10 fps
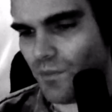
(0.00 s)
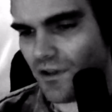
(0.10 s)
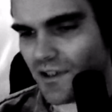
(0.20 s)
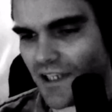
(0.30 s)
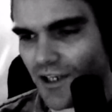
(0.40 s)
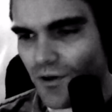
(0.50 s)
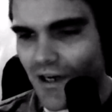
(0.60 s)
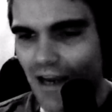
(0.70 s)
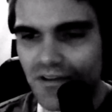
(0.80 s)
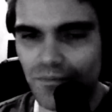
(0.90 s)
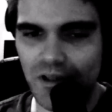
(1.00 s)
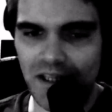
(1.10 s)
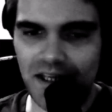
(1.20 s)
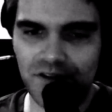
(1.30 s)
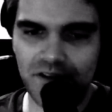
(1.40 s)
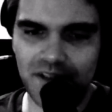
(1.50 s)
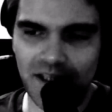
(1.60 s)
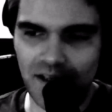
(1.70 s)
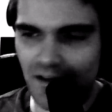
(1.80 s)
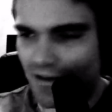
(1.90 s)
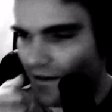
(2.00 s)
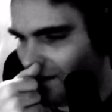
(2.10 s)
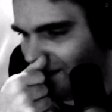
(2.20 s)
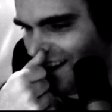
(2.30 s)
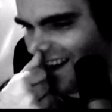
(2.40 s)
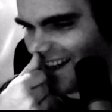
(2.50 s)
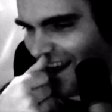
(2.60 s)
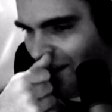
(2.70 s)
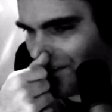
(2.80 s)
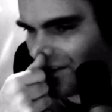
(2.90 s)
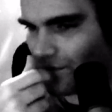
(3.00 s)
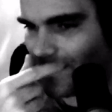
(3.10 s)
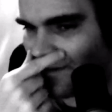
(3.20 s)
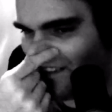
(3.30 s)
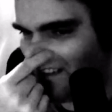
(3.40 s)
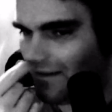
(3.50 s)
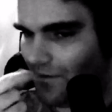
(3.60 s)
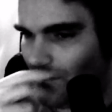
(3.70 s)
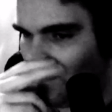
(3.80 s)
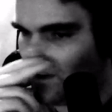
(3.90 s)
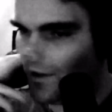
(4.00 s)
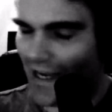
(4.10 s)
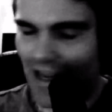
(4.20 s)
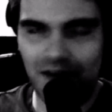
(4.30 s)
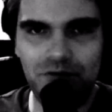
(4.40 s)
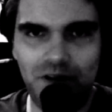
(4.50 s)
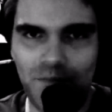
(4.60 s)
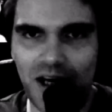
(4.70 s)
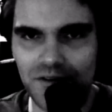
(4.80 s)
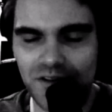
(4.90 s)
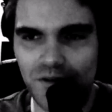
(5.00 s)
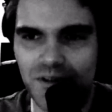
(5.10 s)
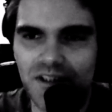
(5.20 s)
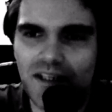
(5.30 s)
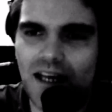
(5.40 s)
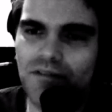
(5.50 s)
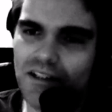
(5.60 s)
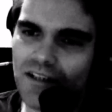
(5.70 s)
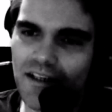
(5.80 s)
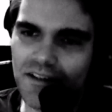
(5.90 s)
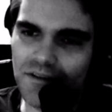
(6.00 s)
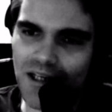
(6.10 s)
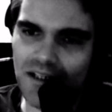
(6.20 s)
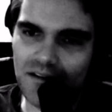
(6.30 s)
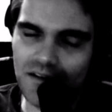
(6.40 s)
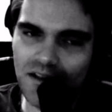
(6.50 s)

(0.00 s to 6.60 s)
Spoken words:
it looks like you can have some really interesting encounters with only a handful of models too, which is kind of exciting to me, and